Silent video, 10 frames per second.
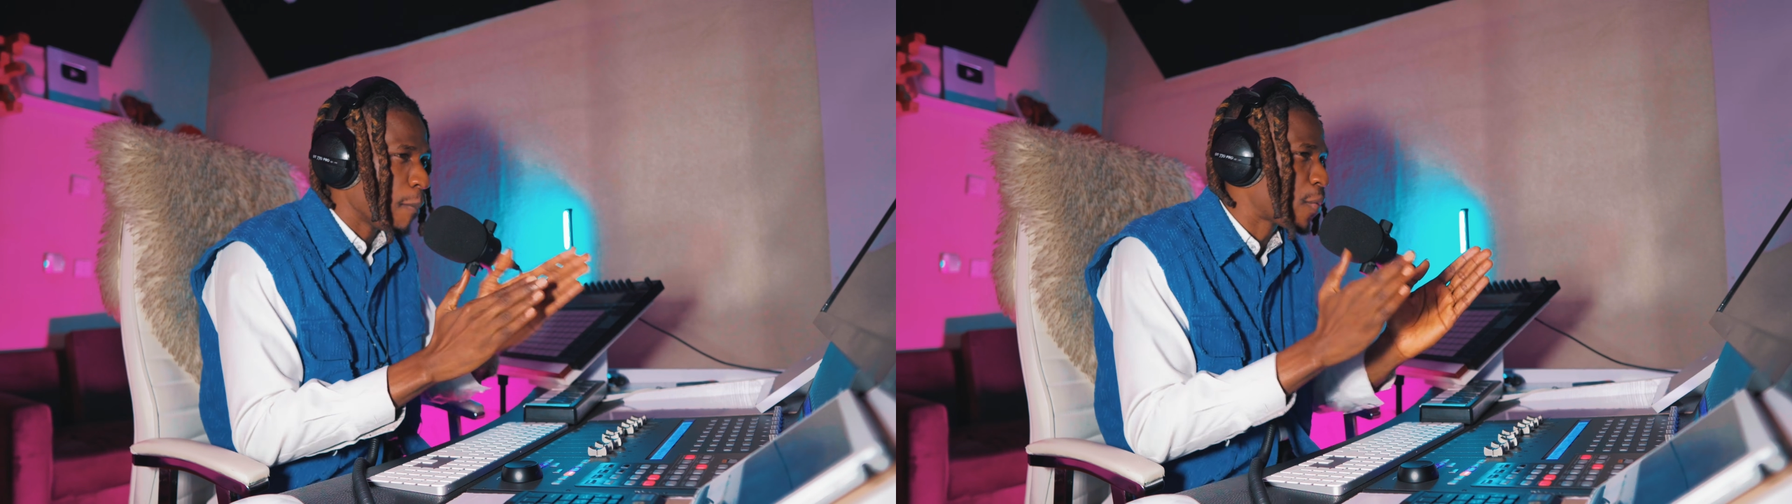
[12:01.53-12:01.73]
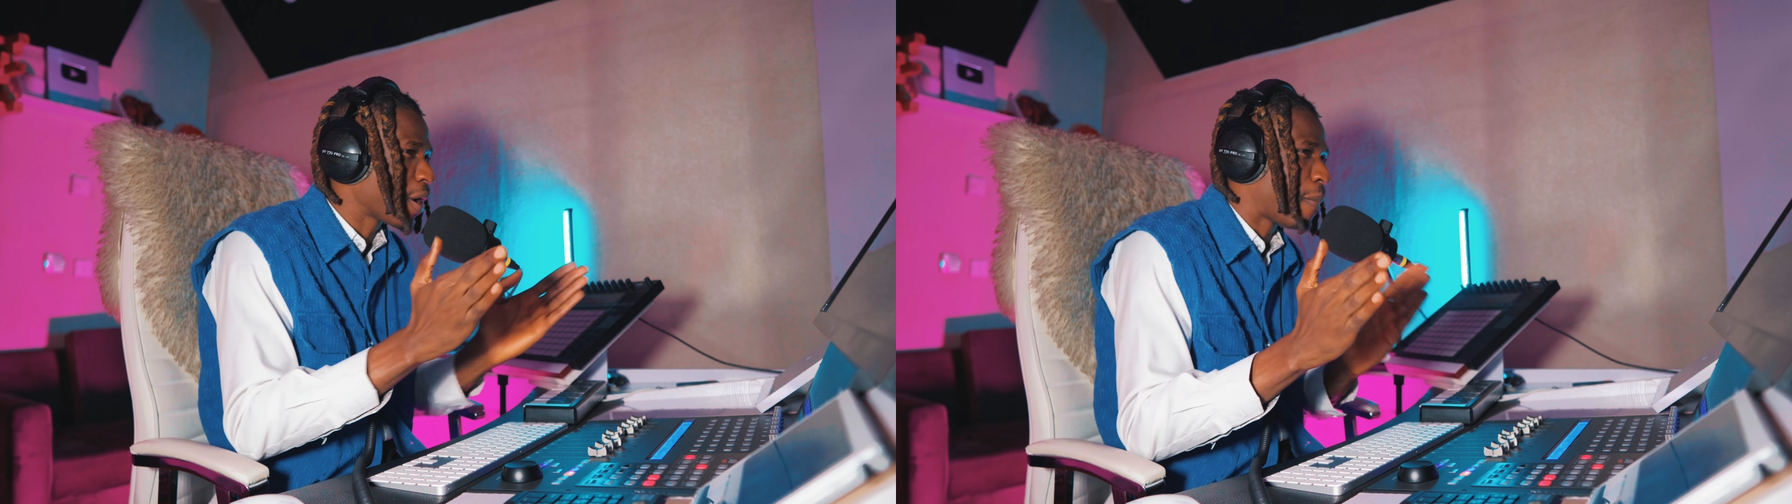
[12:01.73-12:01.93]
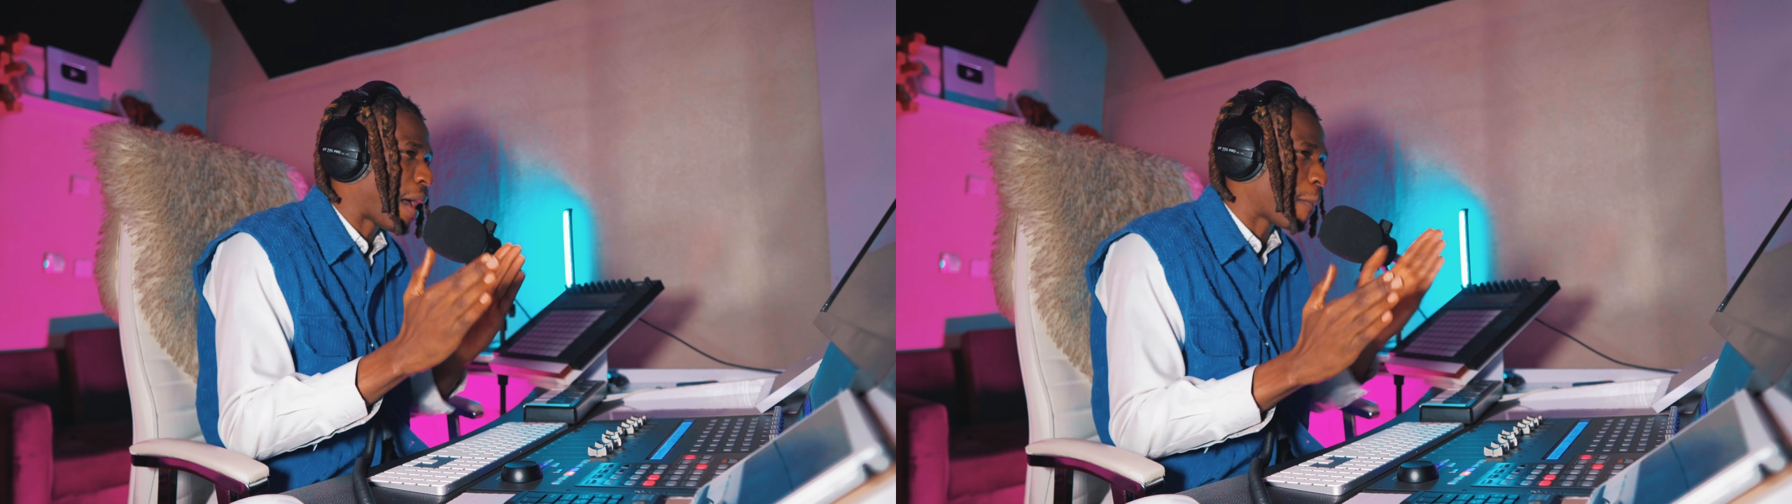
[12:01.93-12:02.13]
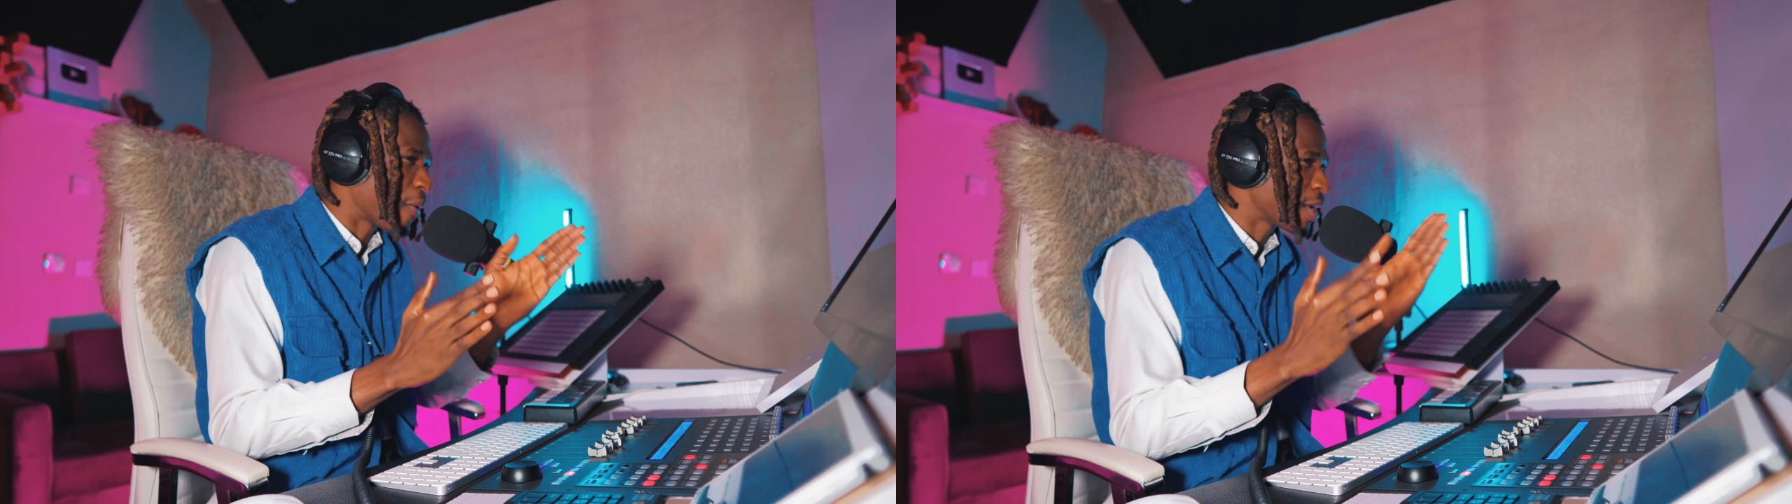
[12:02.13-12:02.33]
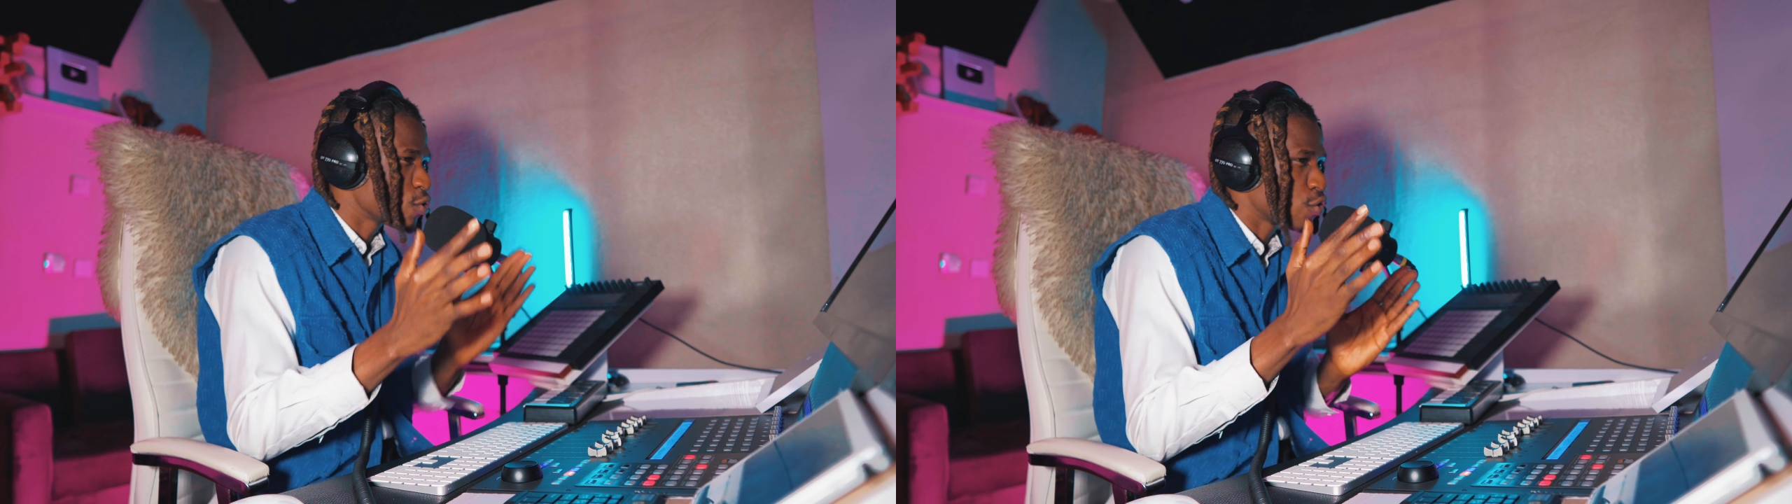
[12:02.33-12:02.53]
brick by
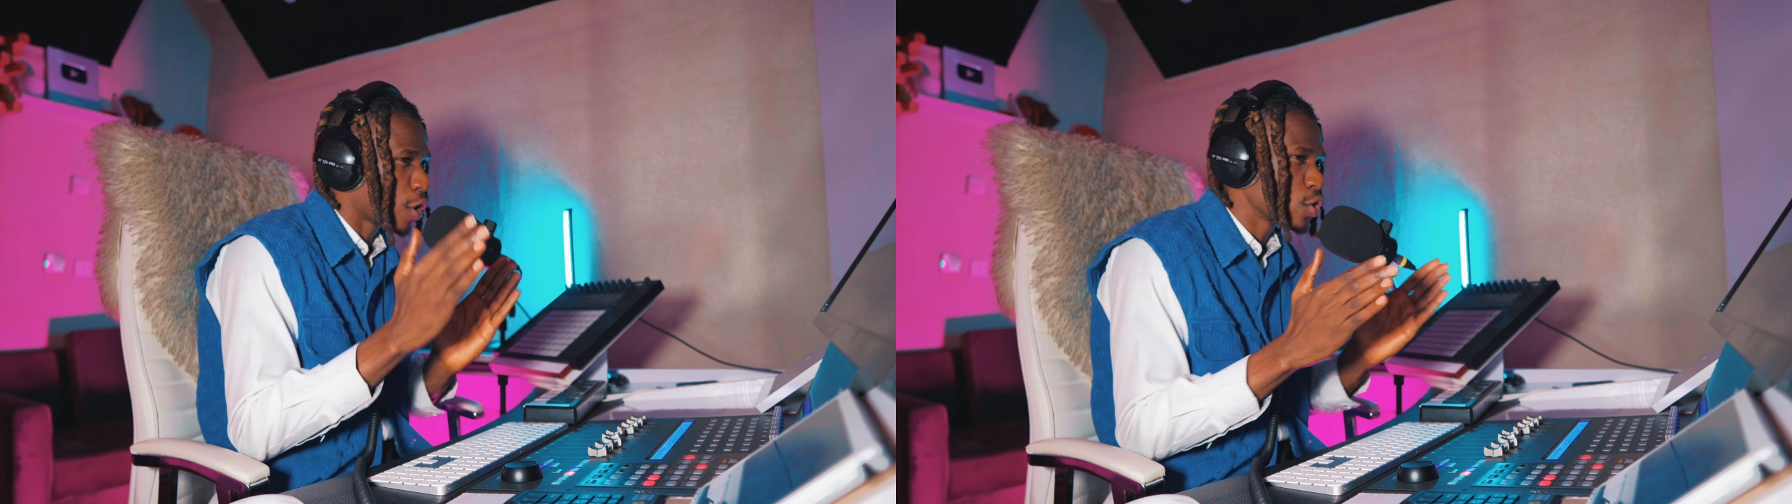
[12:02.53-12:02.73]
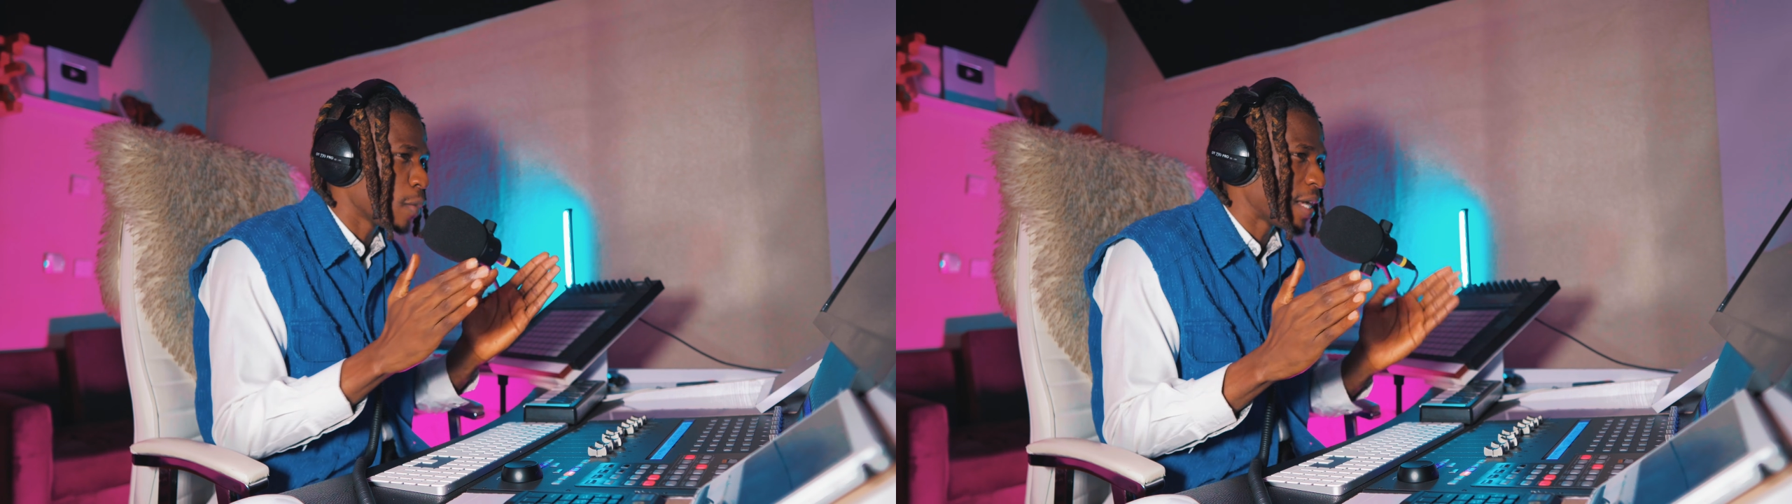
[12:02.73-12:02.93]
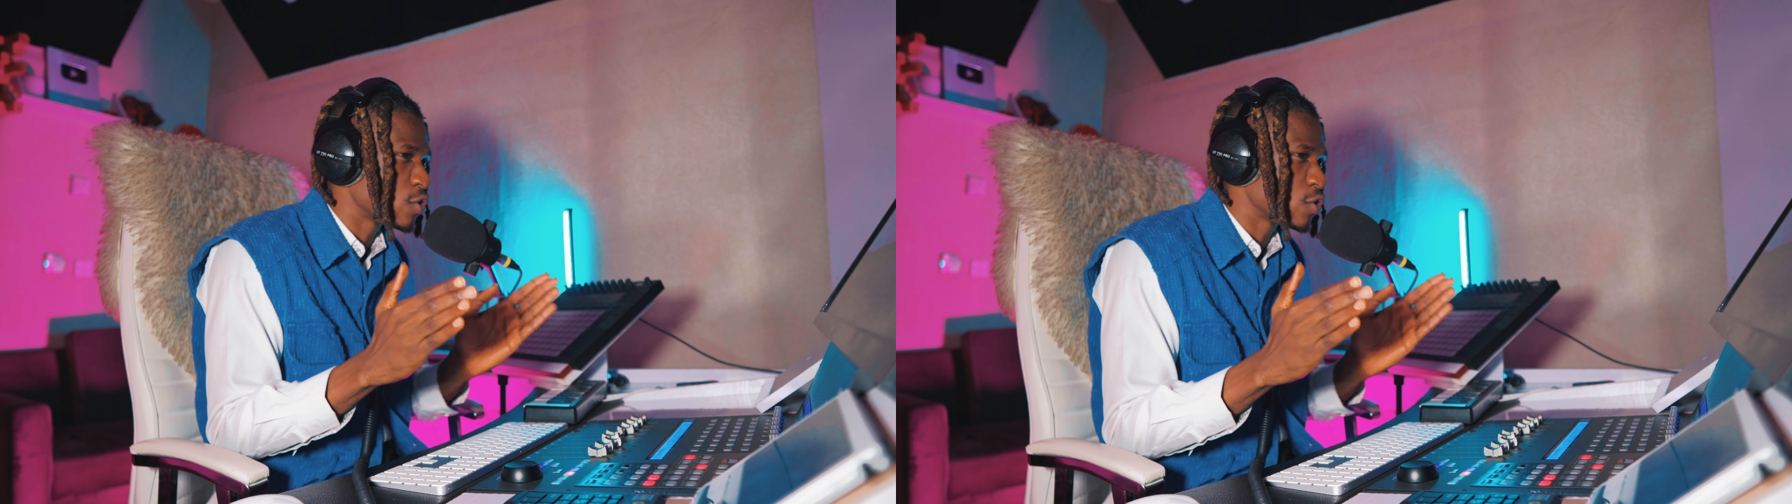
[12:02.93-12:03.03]
brick, structure by